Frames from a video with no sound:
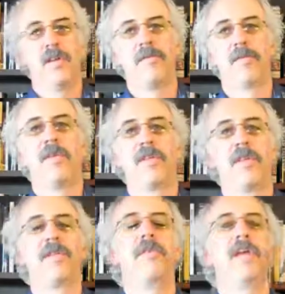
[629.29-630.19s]
for the
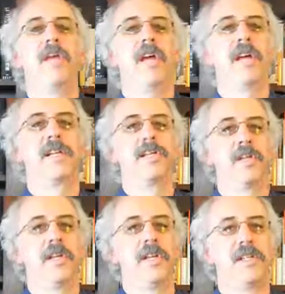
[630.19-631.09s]
3
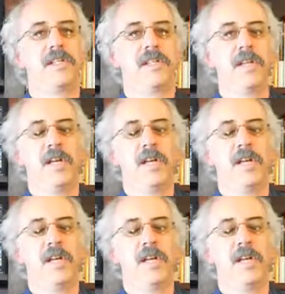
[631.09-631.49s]
antecedents.